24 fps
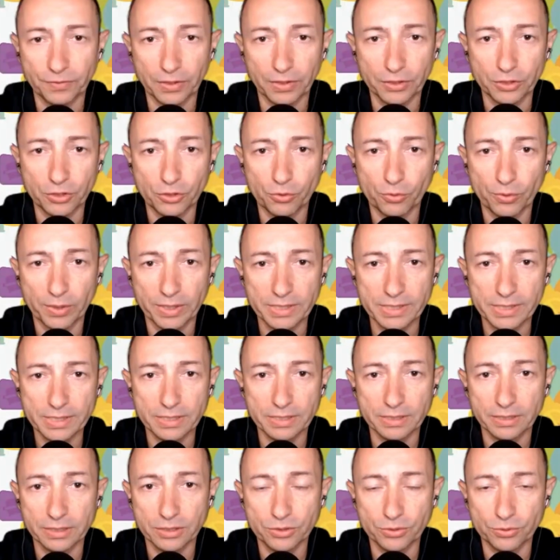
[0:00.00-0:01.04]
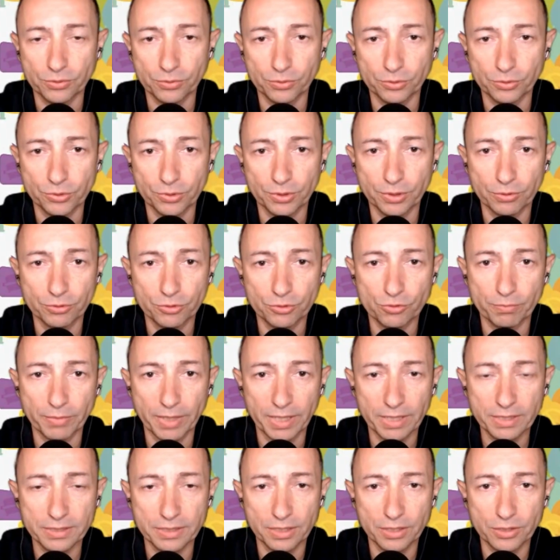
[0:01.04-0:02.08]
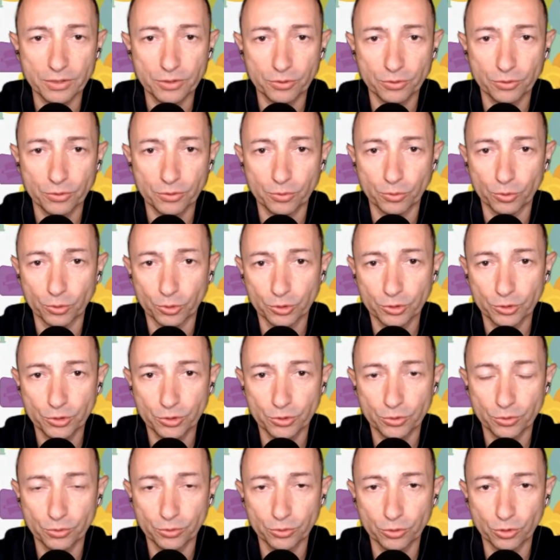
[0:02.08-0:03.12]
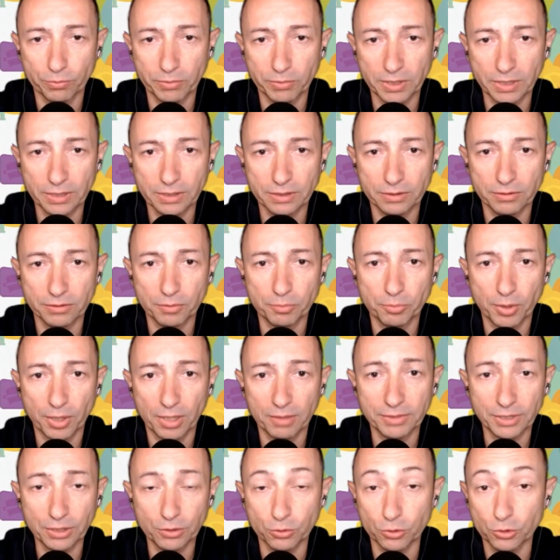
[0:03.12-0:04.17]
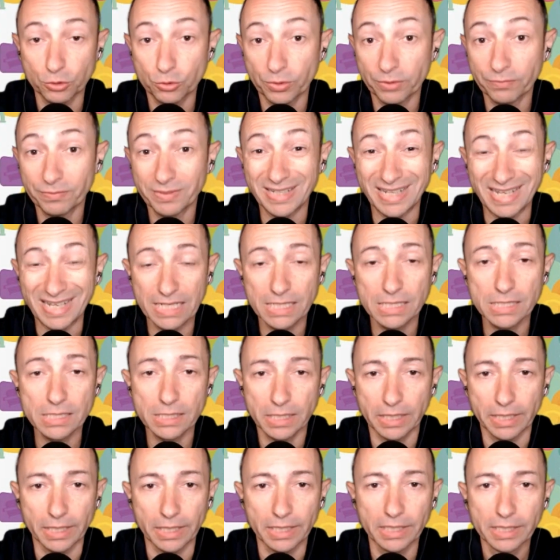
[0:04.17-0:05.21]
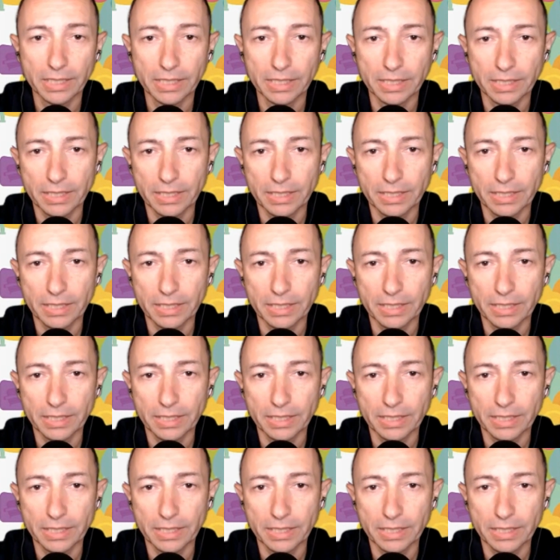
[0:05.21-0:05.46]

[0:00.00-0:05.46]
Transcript: uh, us uh, to to go to mexico or to yes. dominican republic or to even india